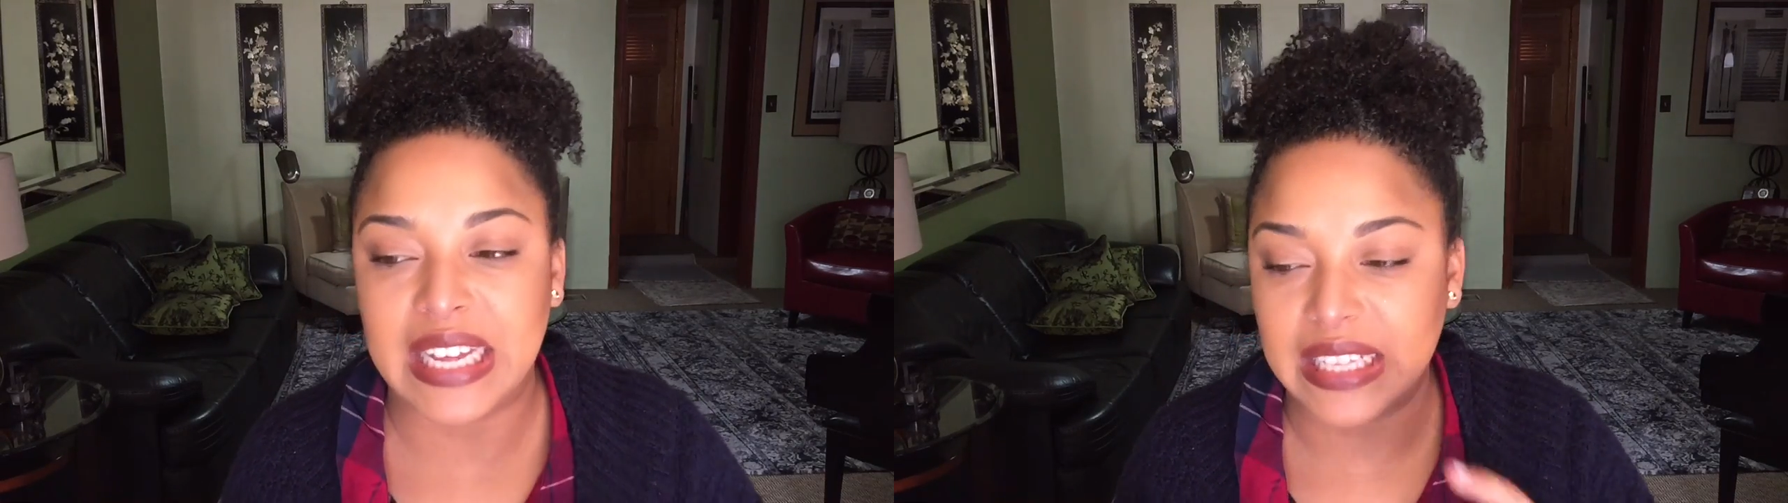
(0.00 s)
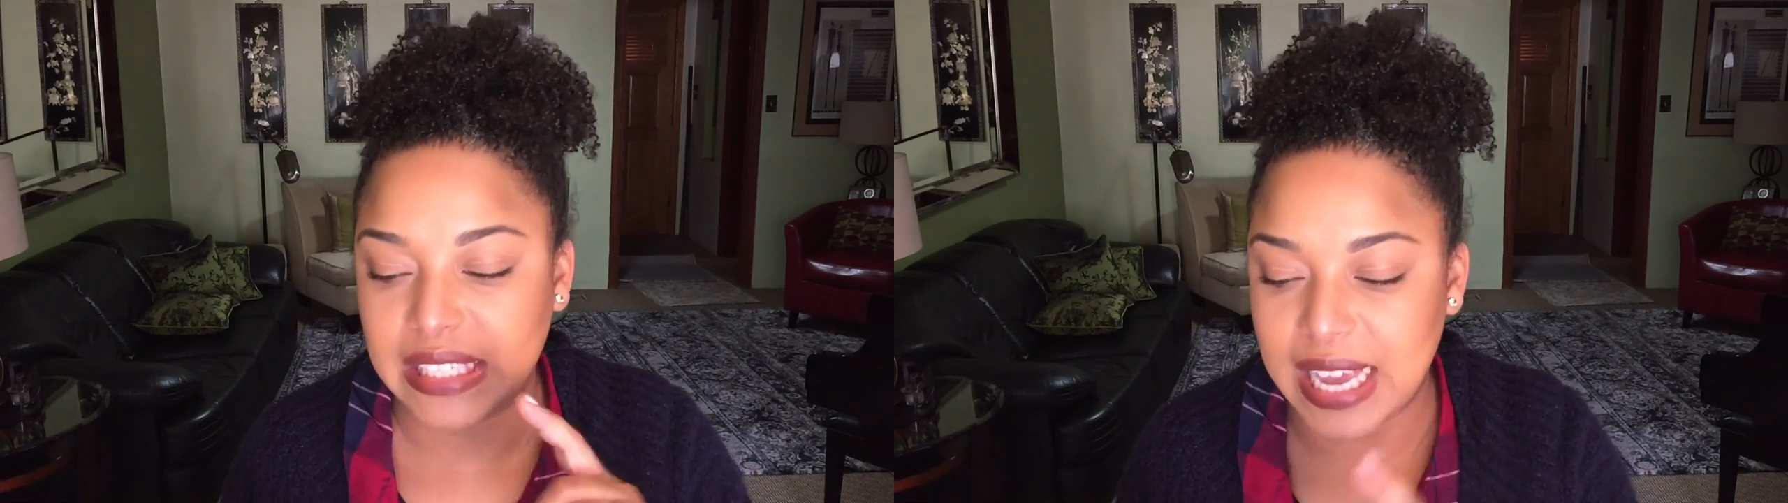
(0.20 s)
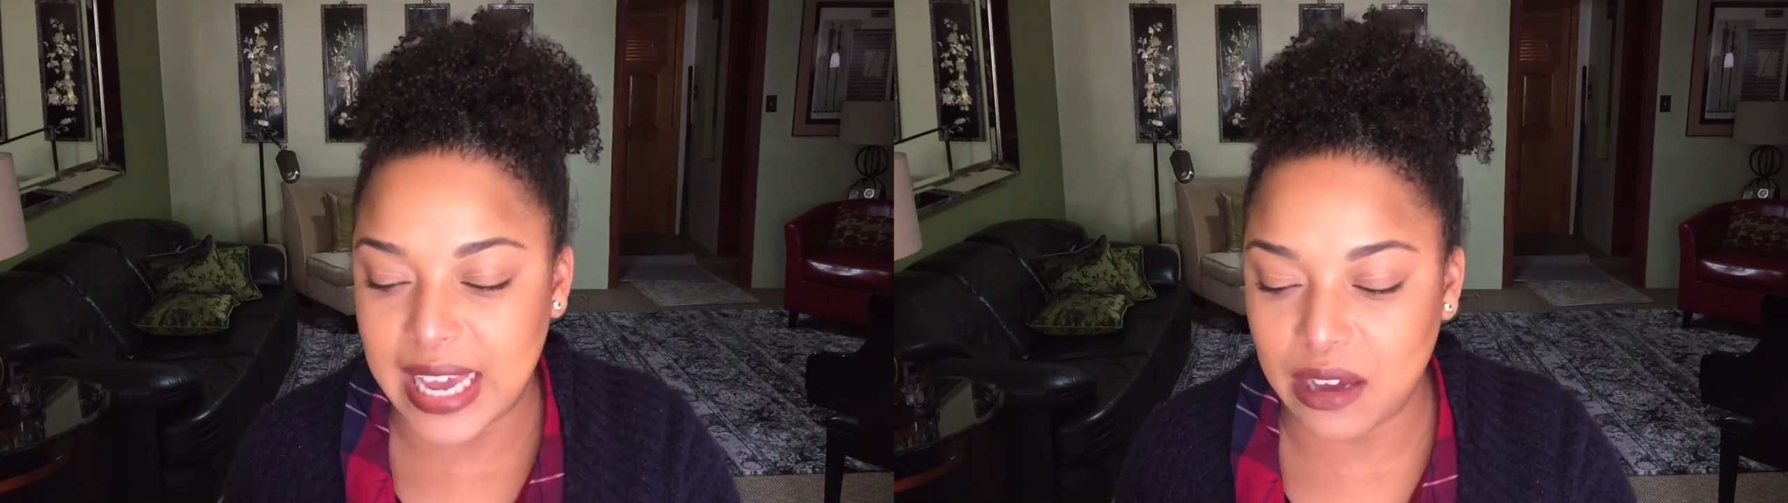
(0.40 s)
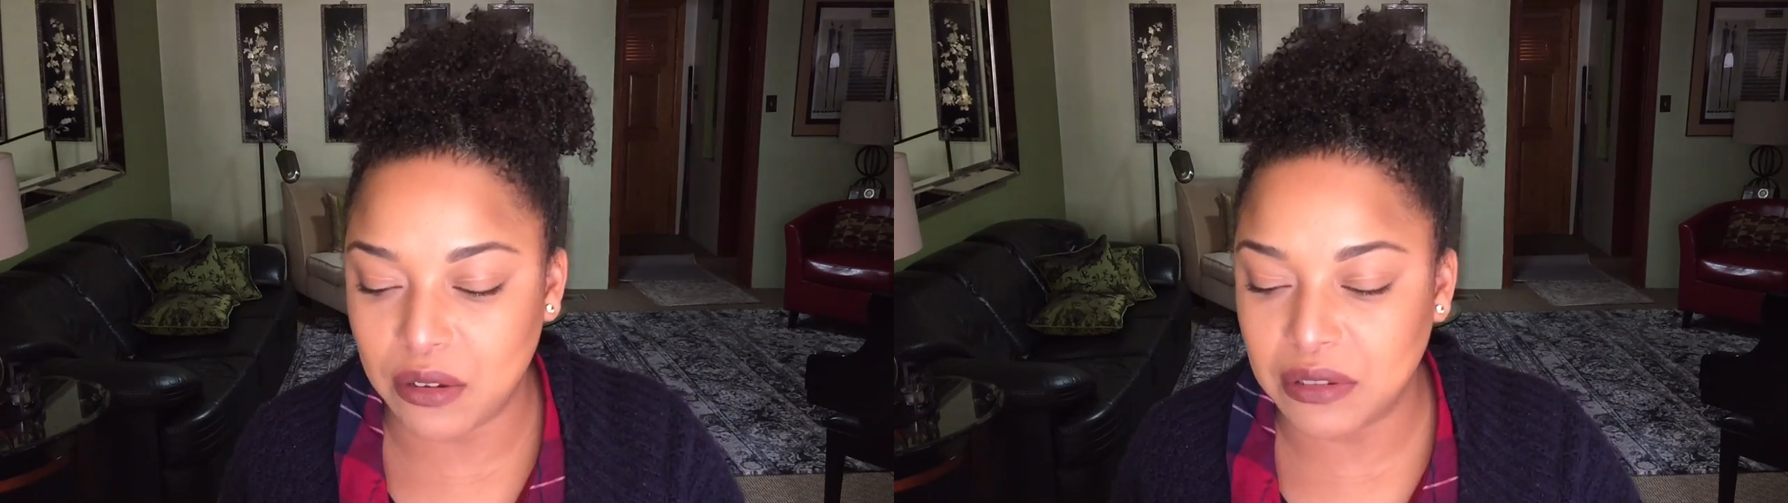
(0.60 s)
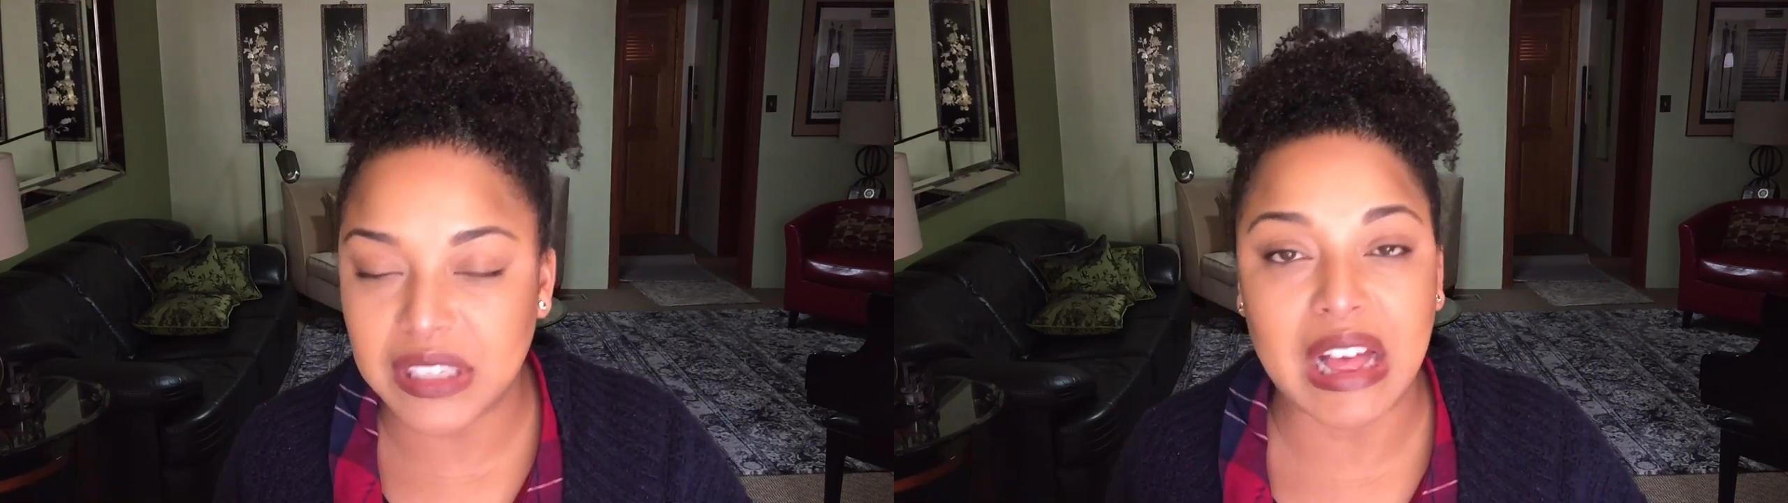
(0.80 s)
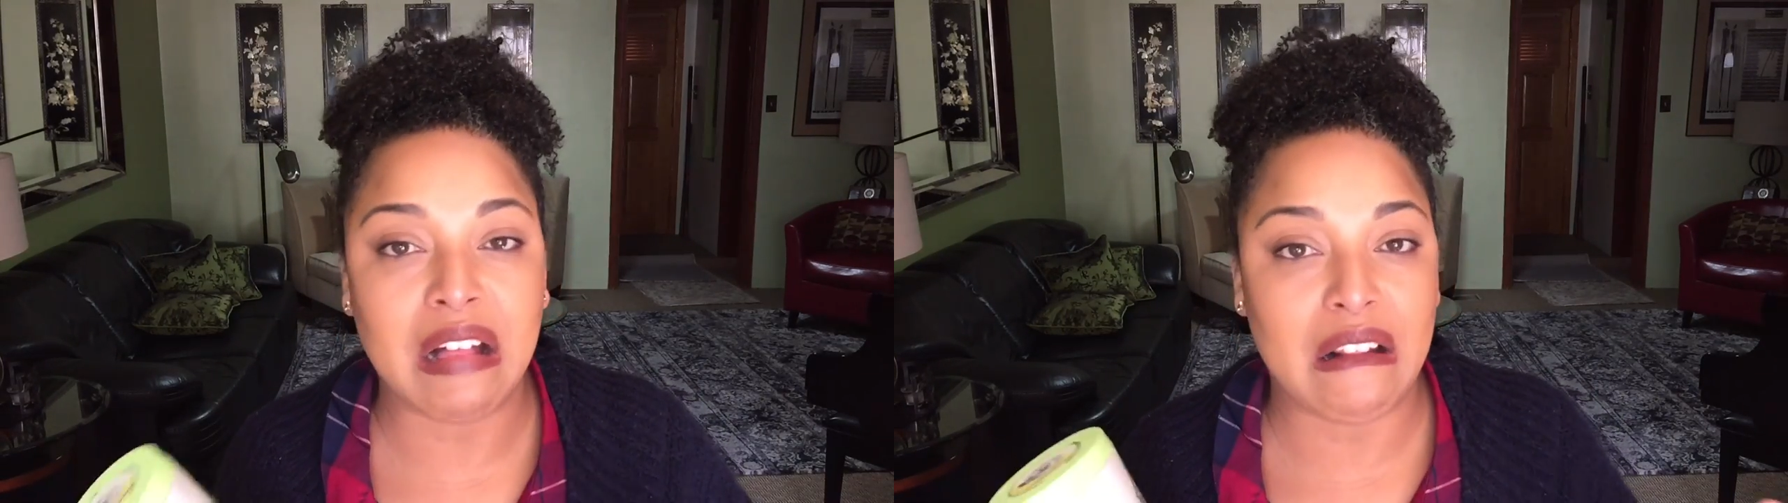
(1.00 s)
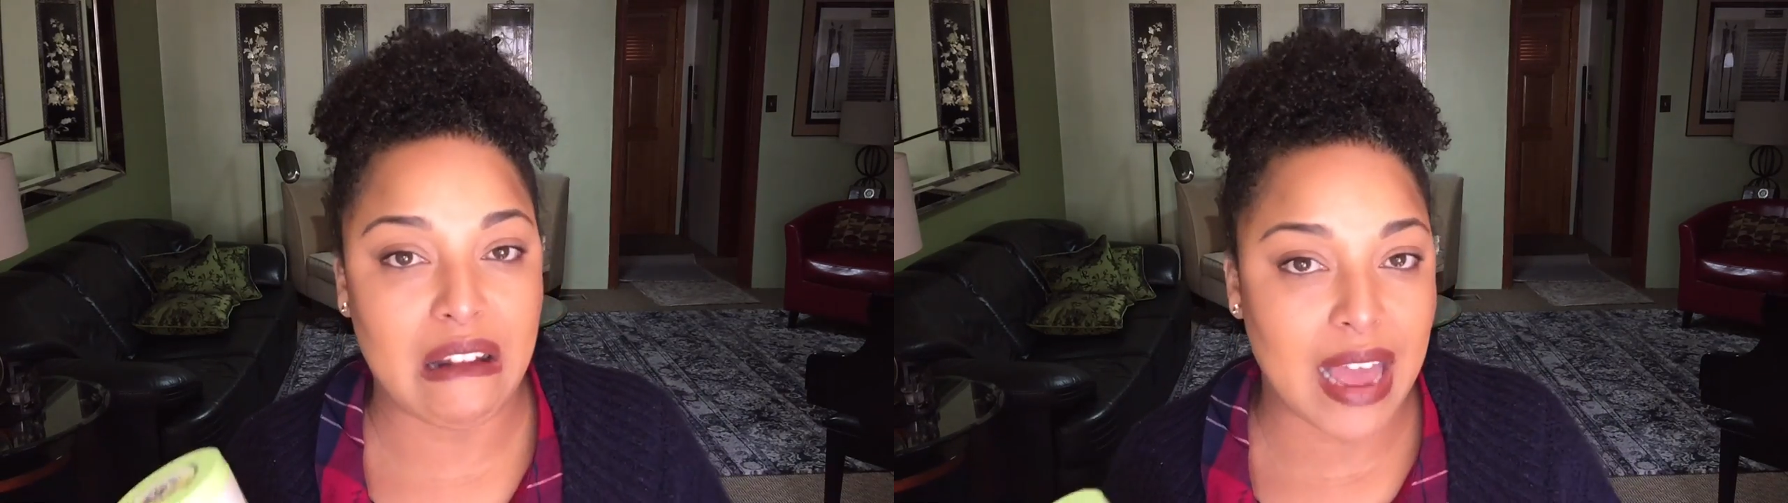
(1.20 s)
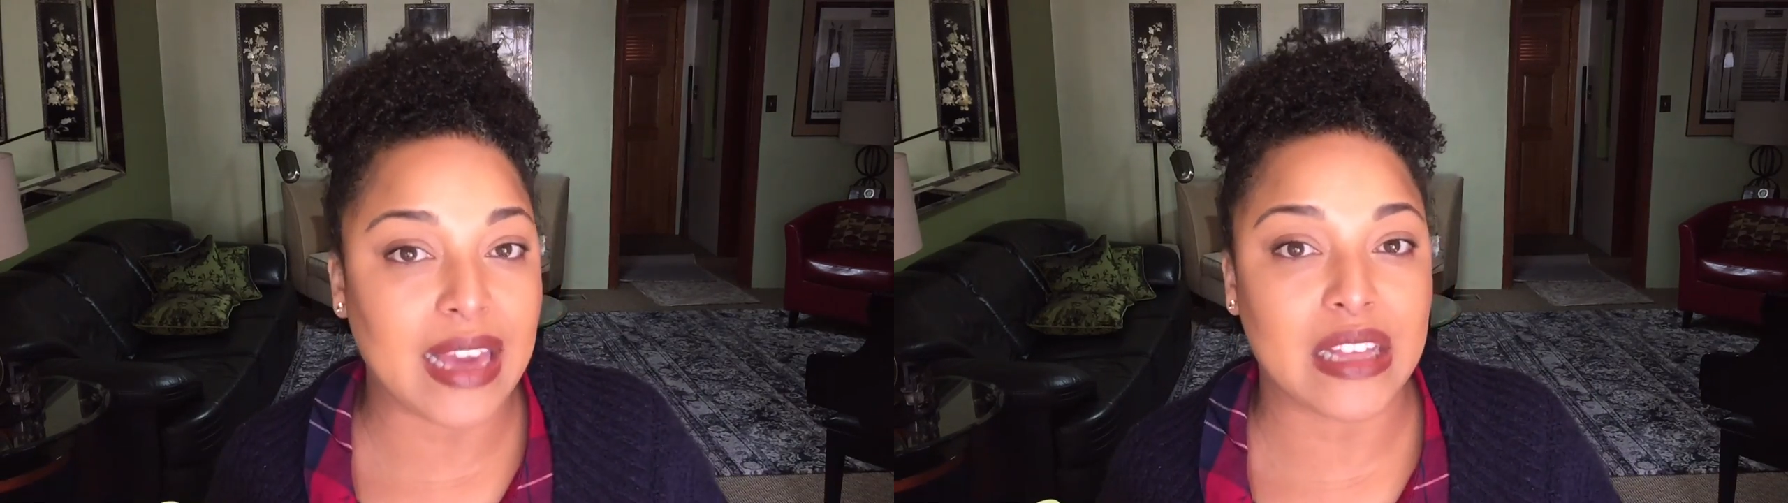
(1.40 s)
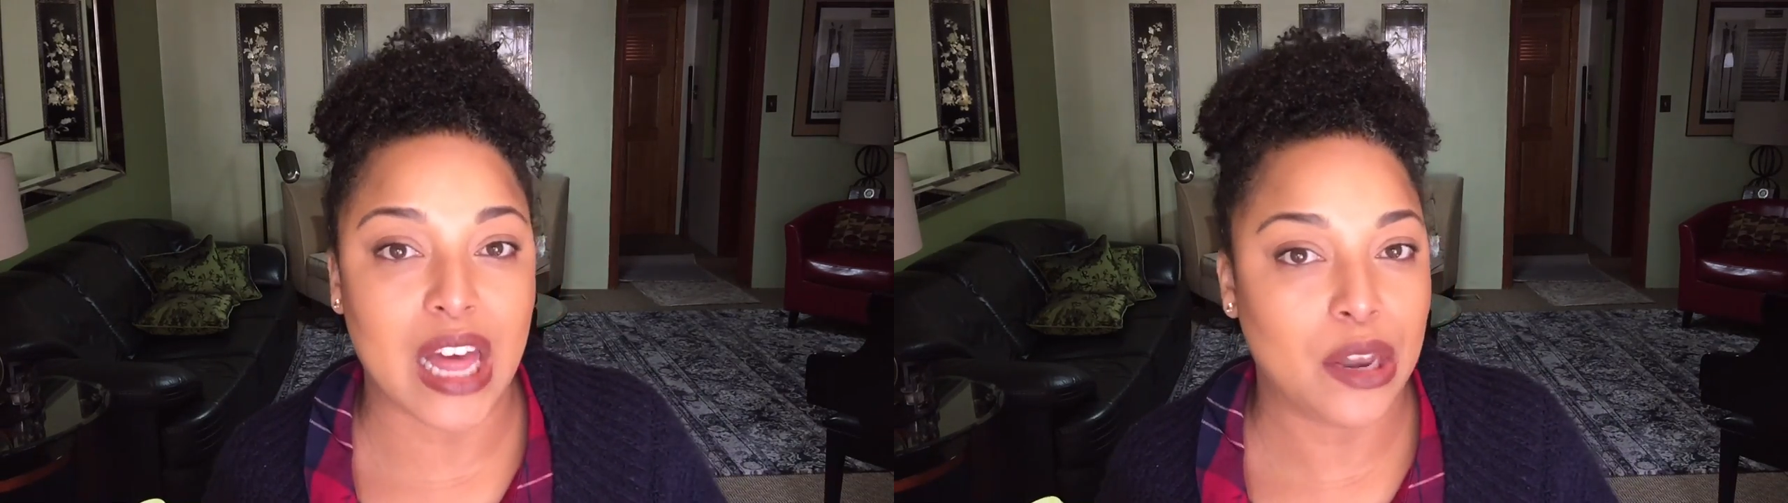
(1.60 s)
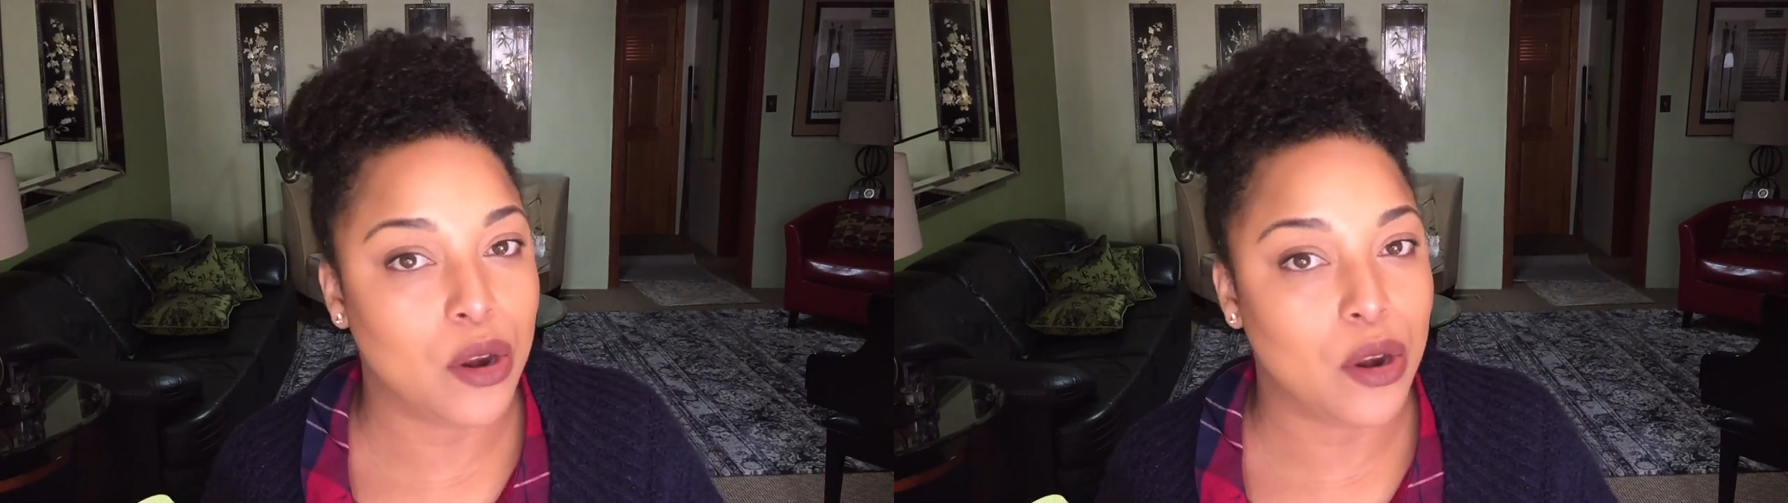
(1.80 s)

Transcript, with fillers: It tangles like